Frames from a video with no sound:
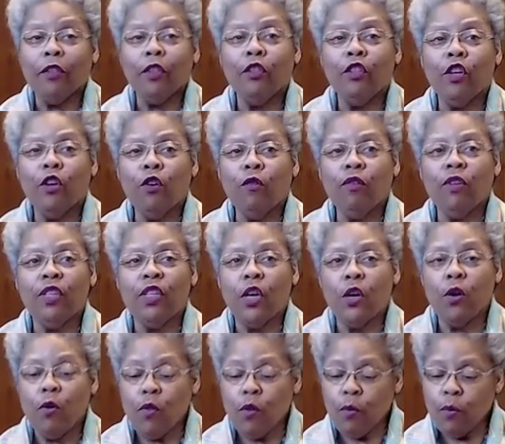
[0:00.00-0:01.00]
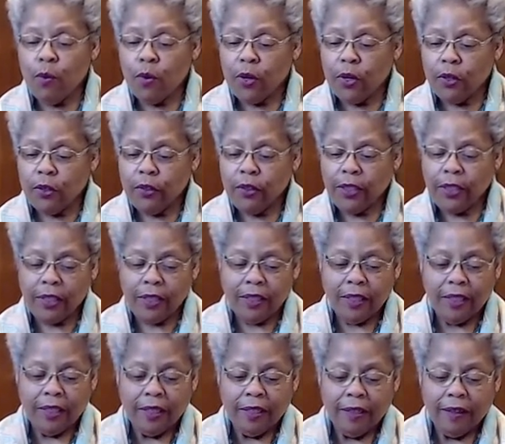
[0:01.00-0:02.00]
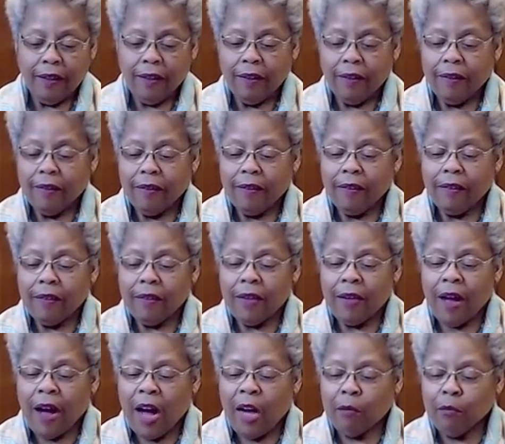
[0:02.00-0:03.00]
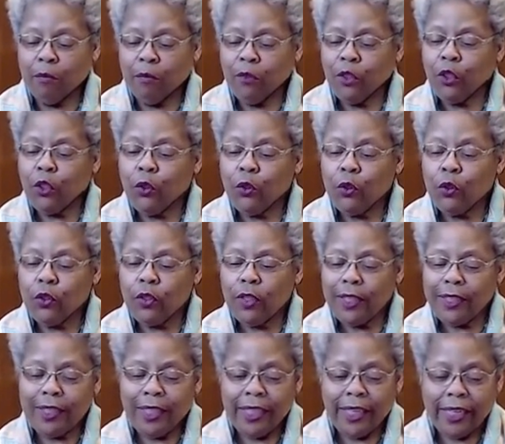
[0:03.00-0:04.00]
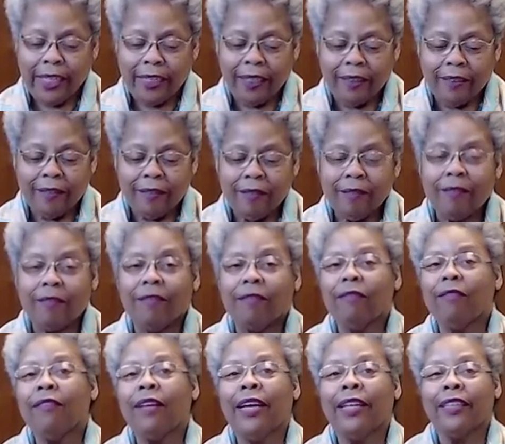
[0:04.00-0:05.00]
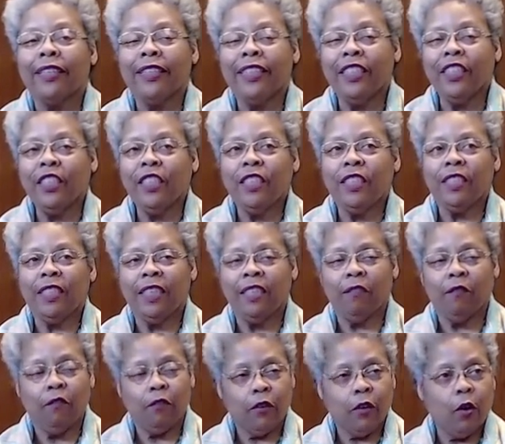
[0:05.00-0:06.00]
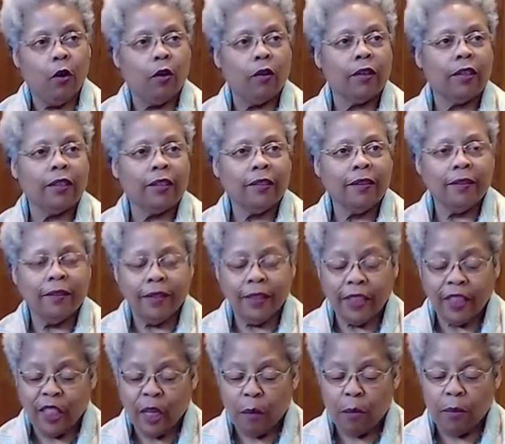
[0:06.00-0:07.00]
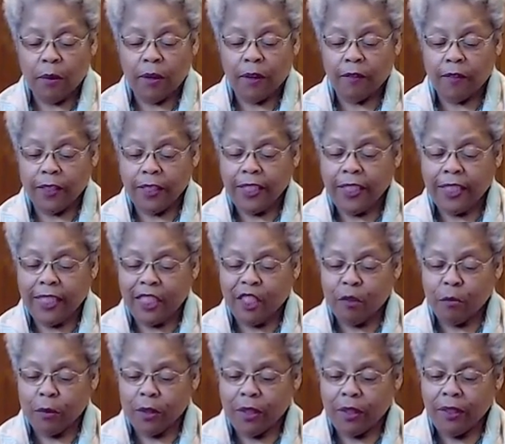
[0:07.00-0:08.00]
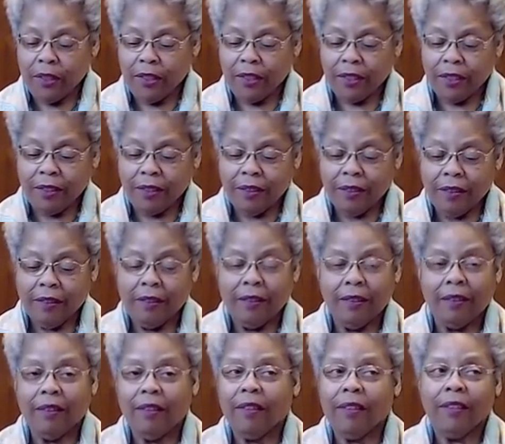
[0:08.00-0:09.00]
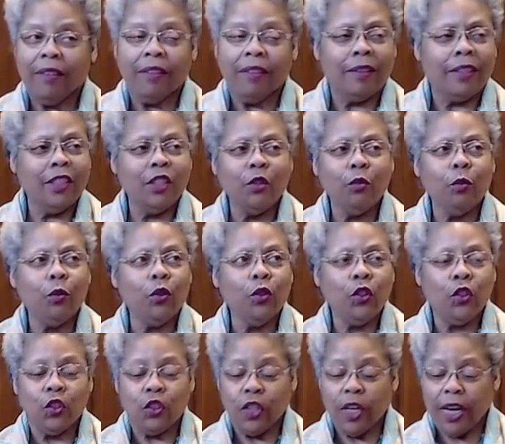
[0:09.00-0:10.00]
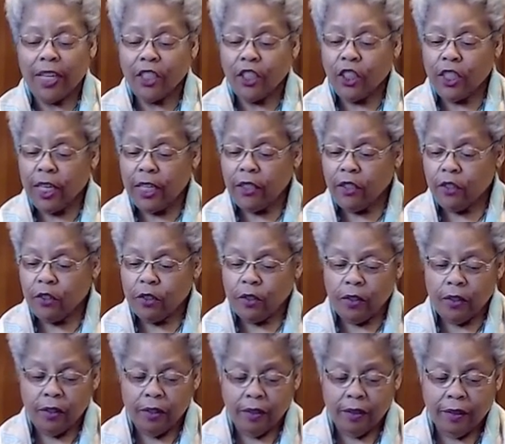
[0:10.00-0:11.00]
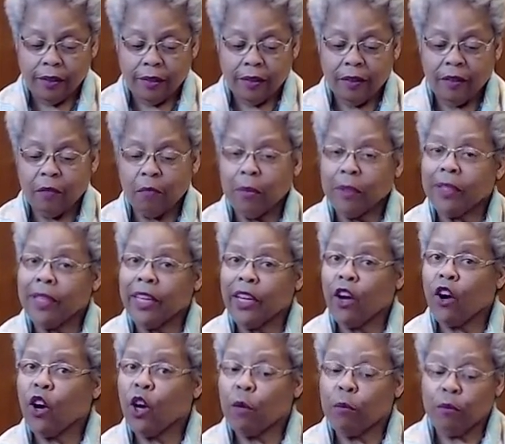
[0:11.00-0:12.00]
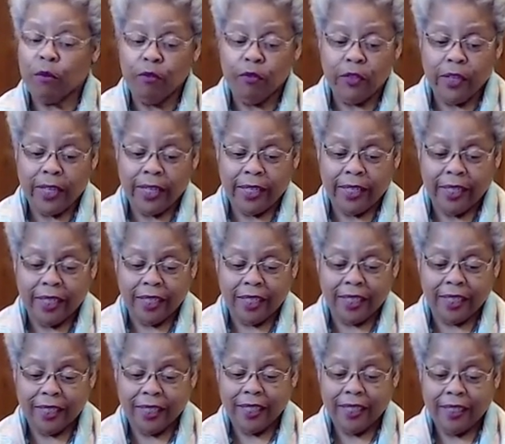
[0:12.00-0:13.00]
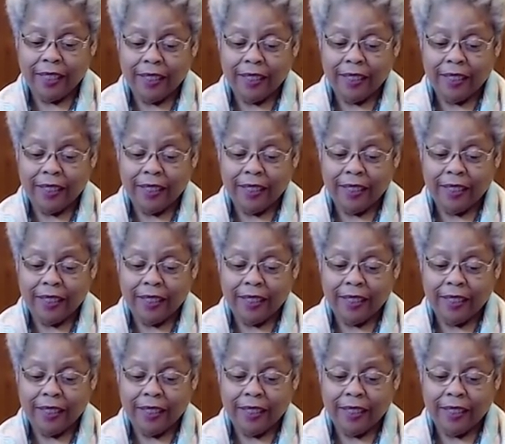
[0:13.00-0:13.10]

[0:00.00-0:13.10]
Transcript: Well, if you don't know the words, I'm sure that they at least invoked some of the sentiments. These words are not gentle, but they are prophetic,